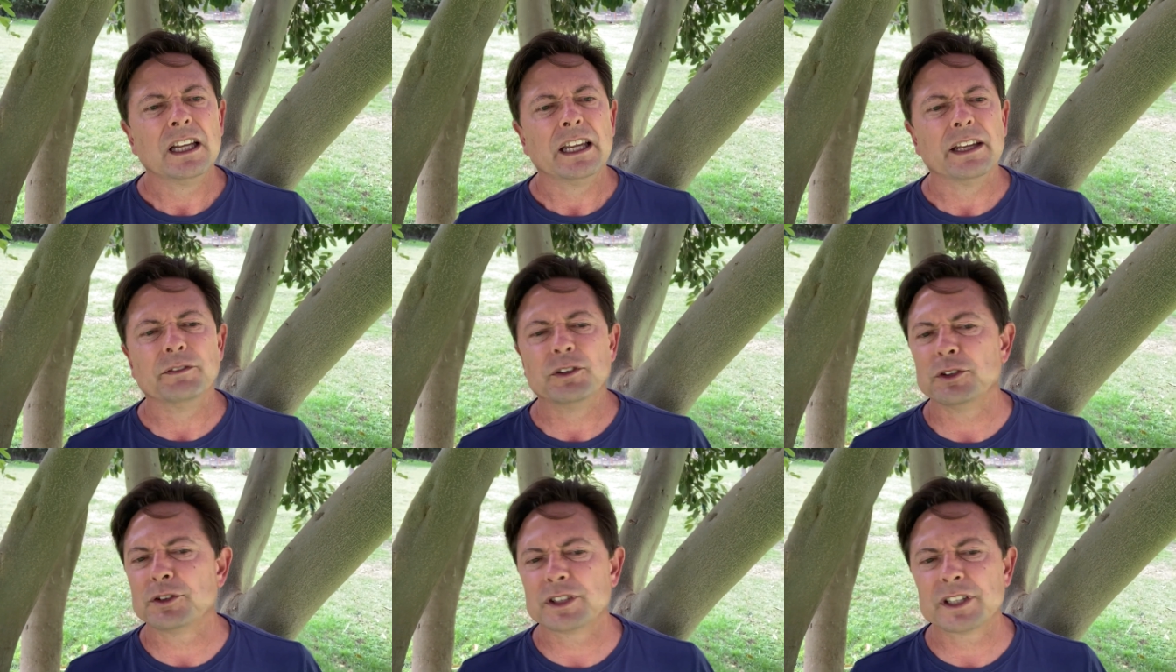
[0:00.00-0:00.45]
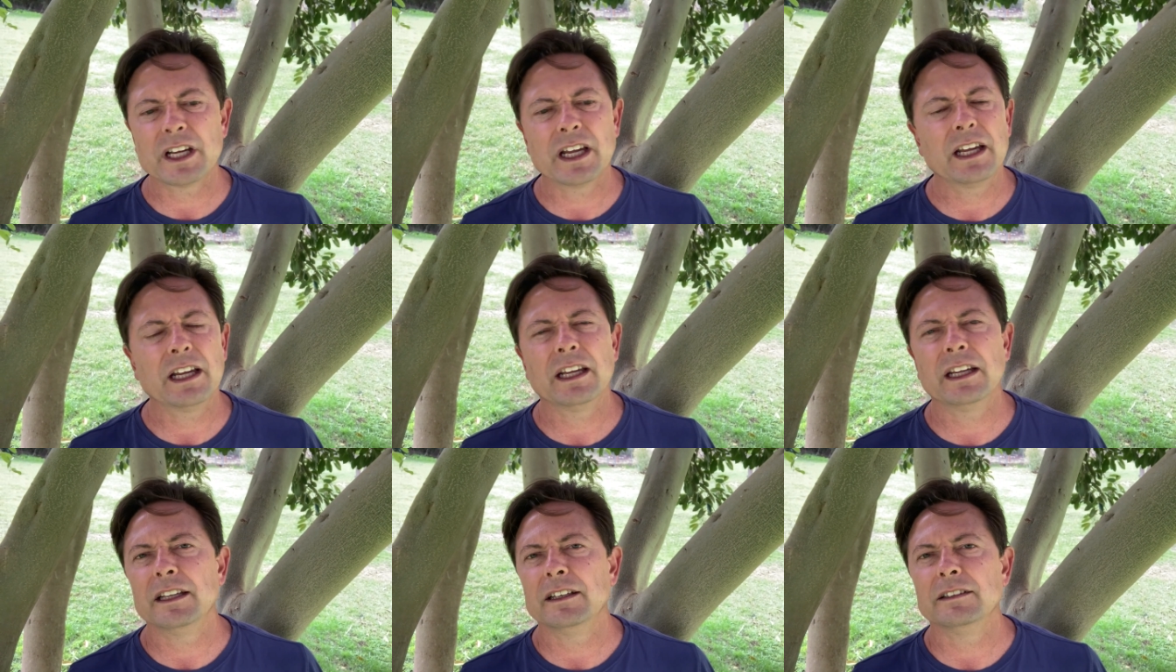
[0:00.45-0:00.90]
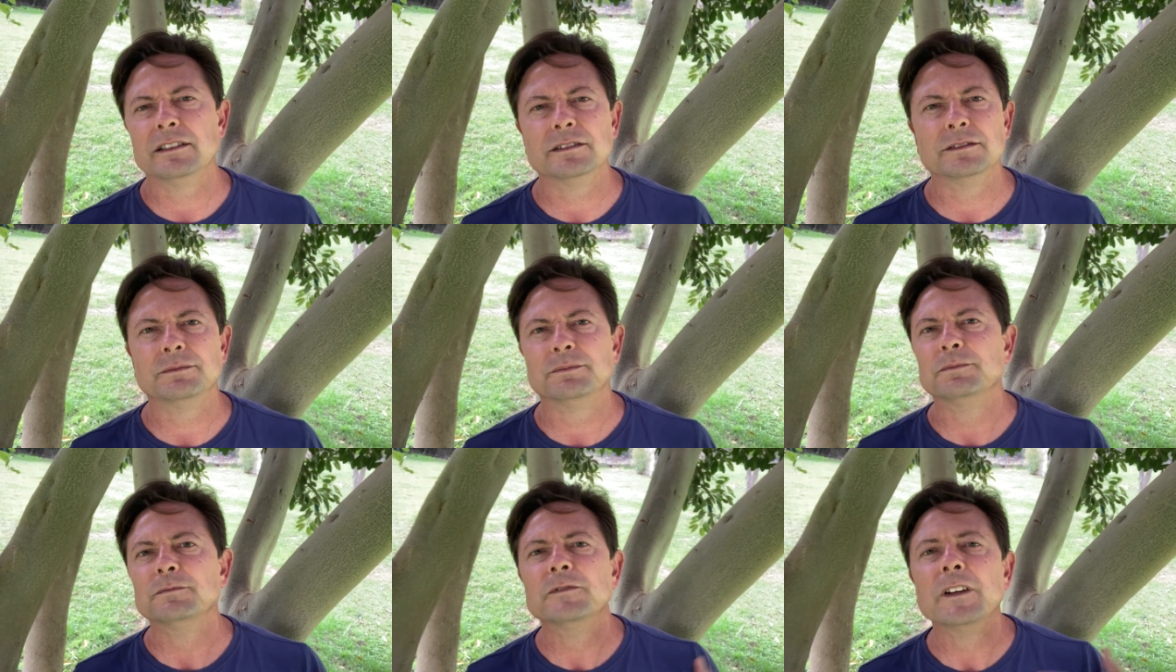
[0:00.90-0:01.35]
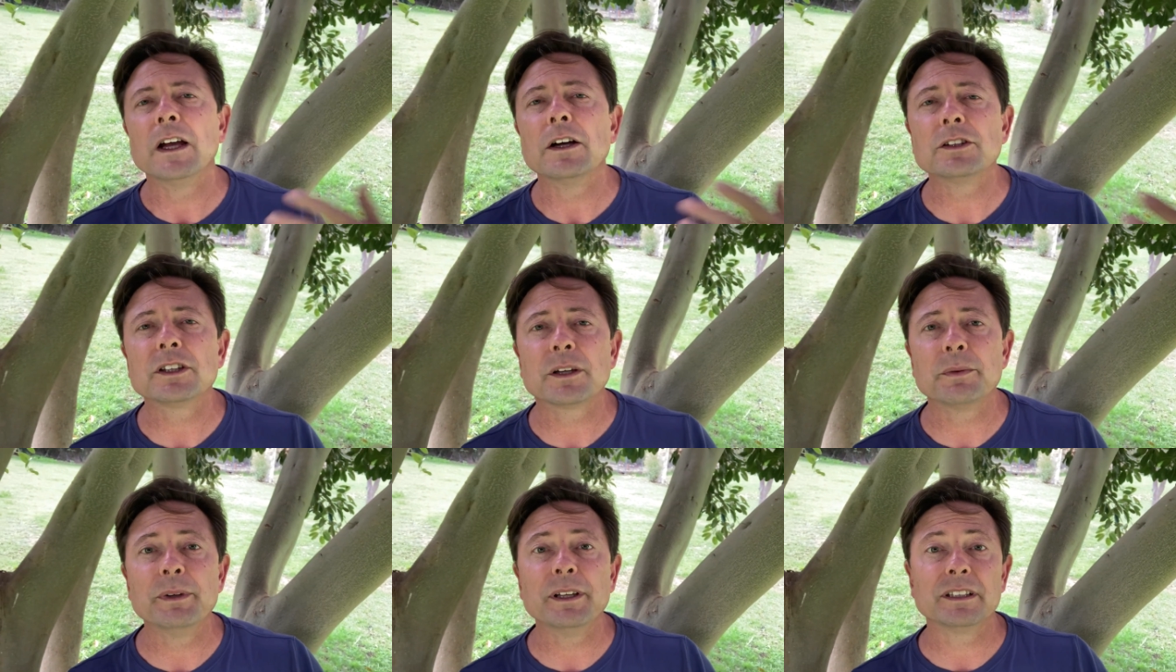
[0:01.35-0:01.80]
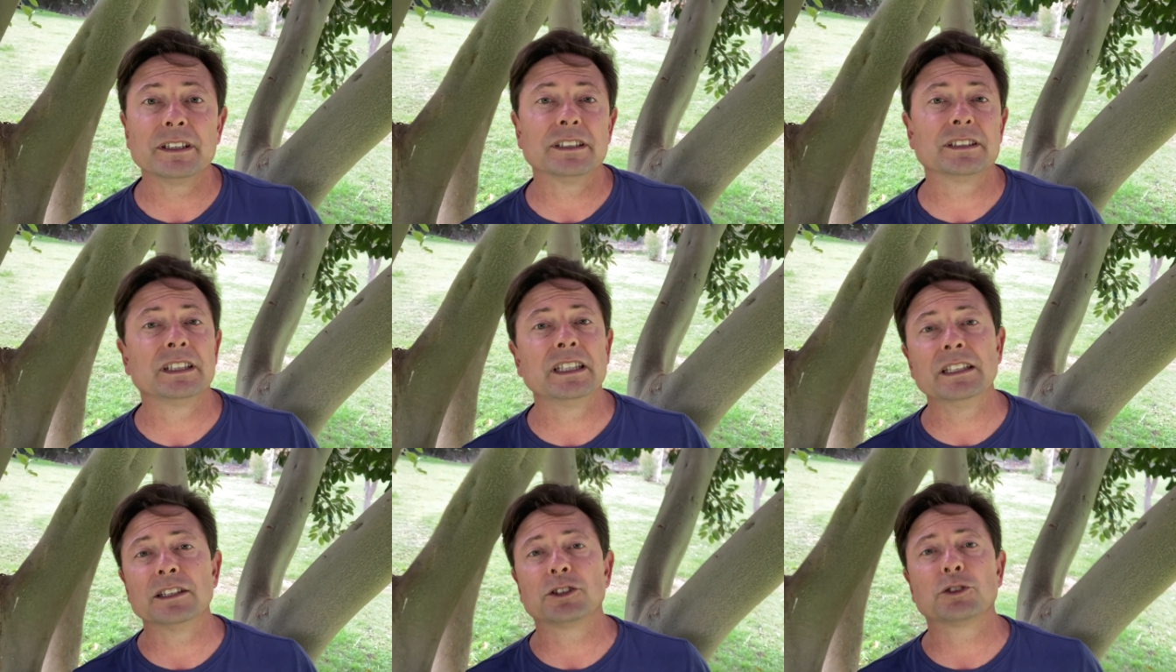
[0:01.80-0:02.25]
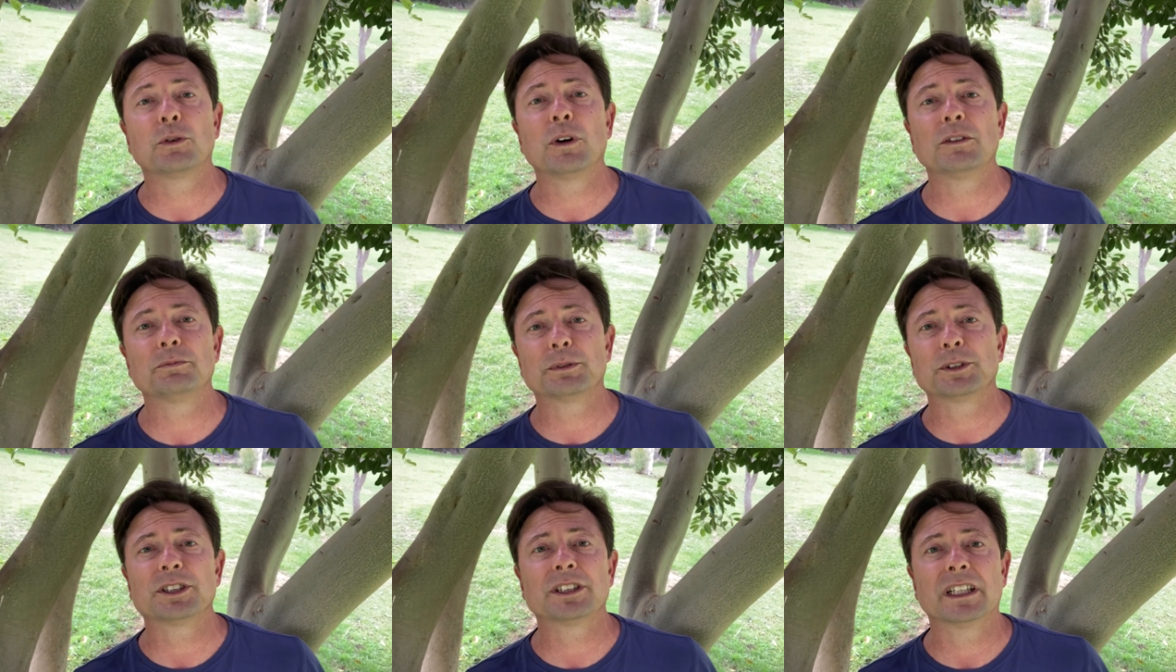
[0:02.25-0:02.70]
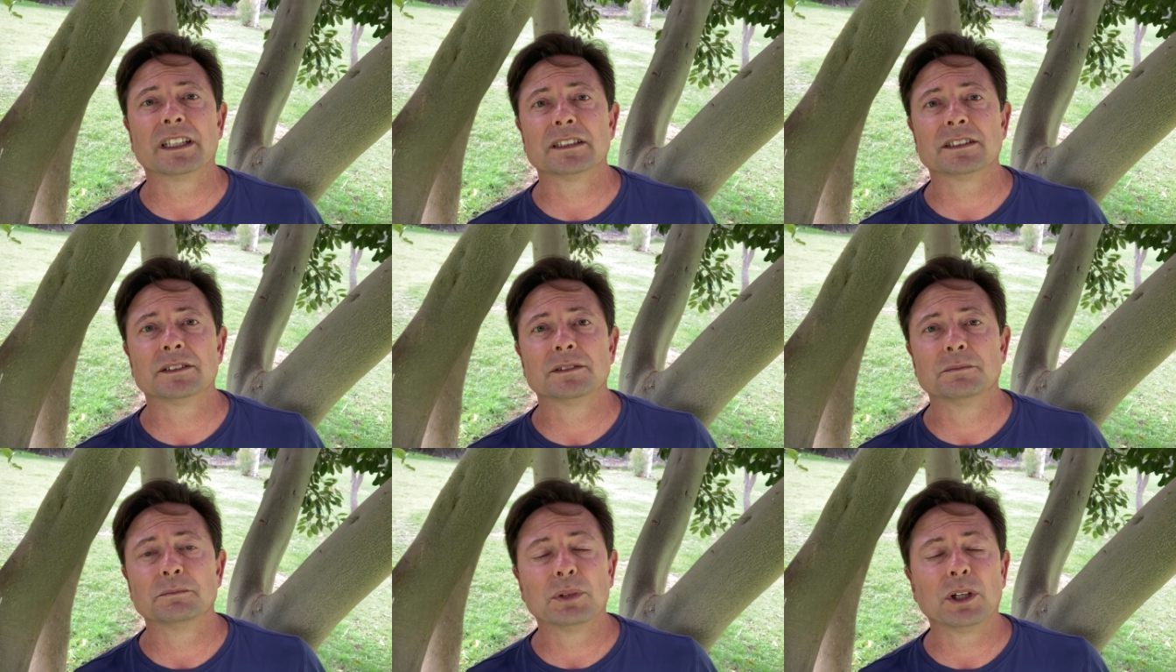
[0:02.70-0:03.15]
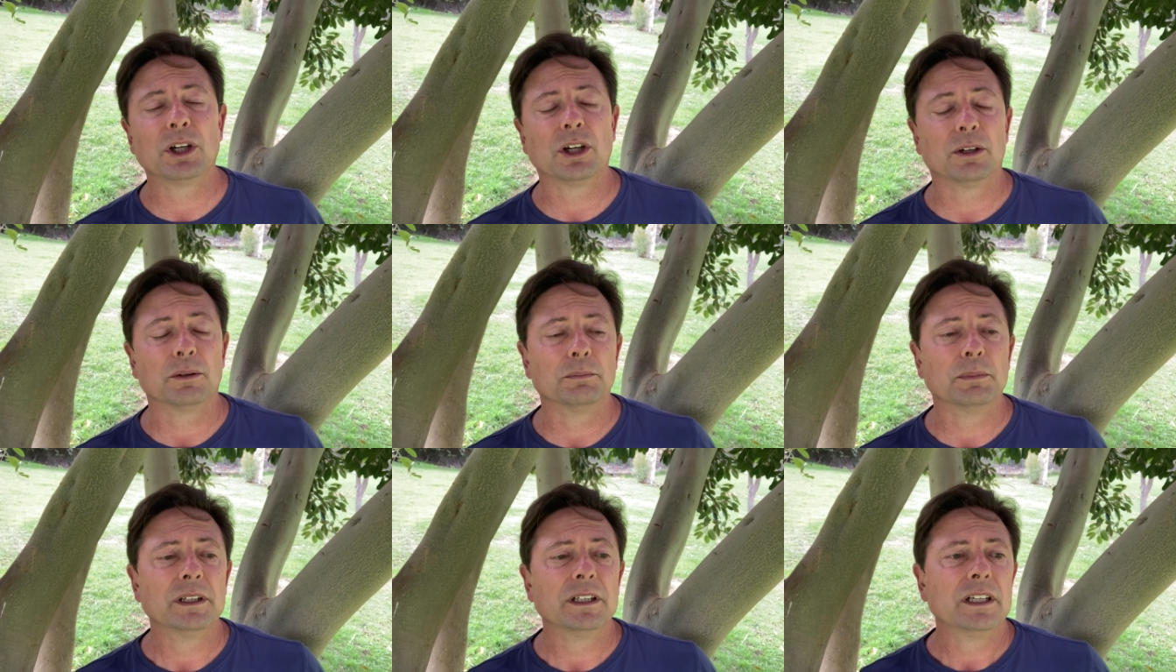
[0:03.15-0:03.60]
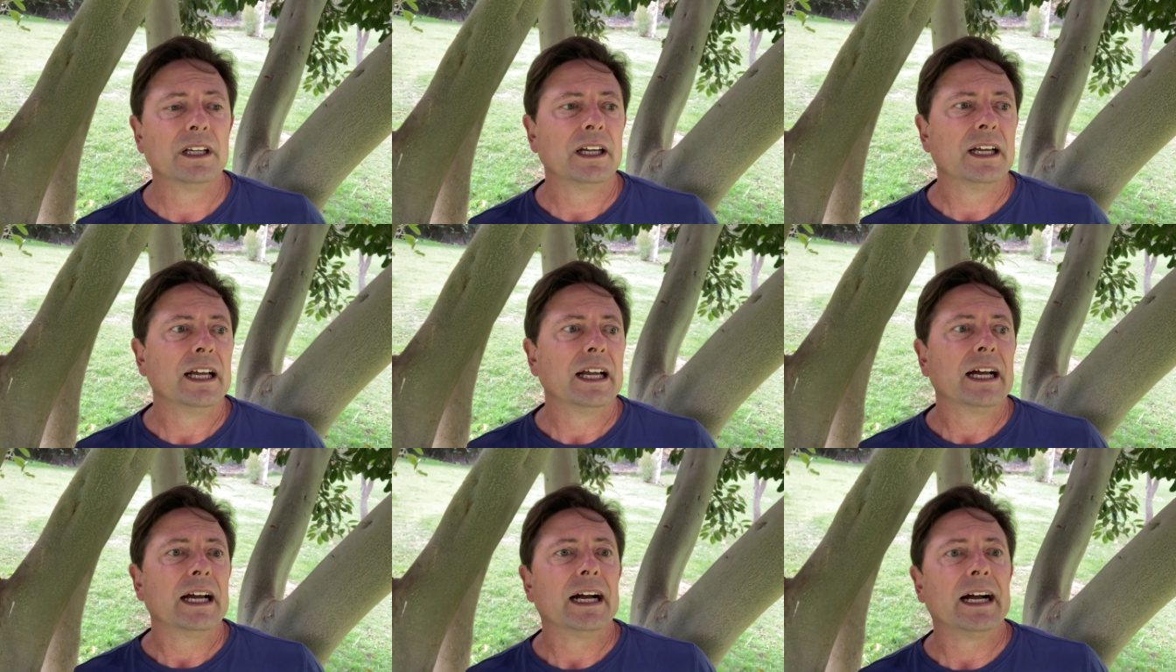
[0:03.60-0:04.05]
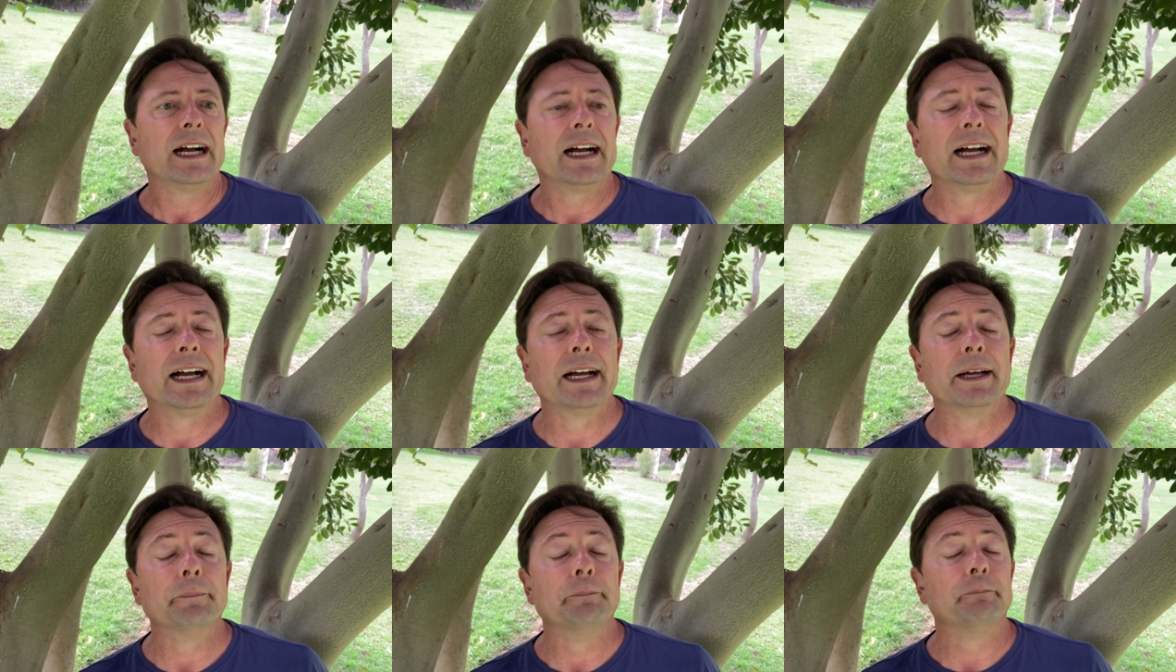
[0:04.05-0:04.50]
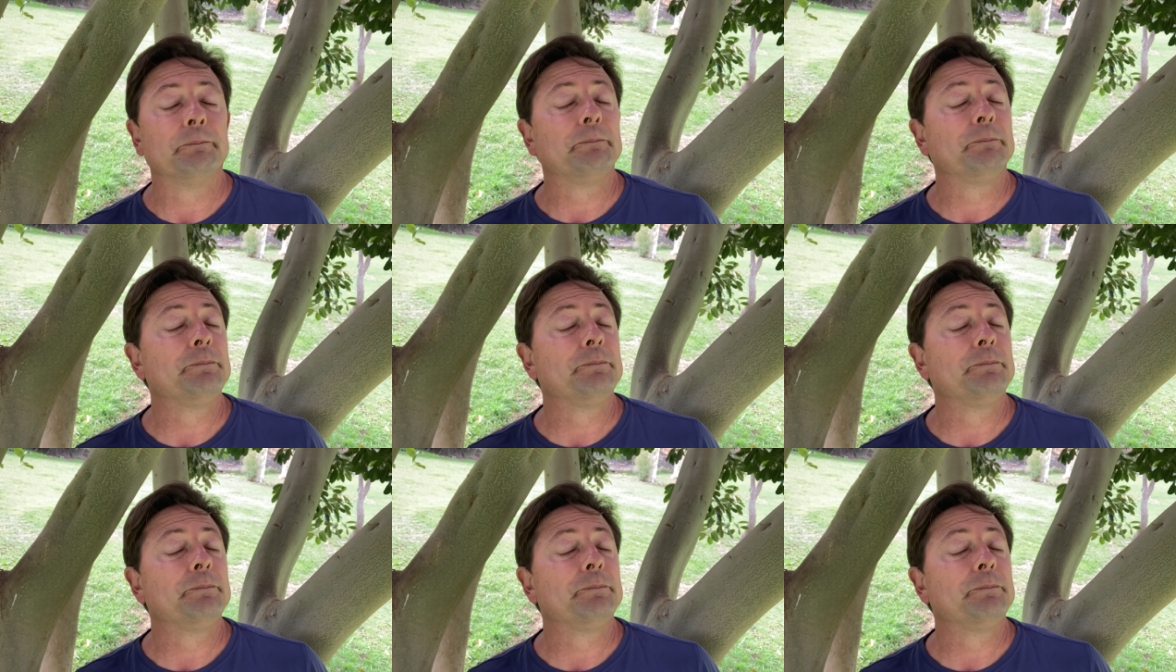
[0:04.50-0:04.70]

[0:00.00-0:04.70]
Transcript: if you say veiled chameleons need a 12% bulb, uh,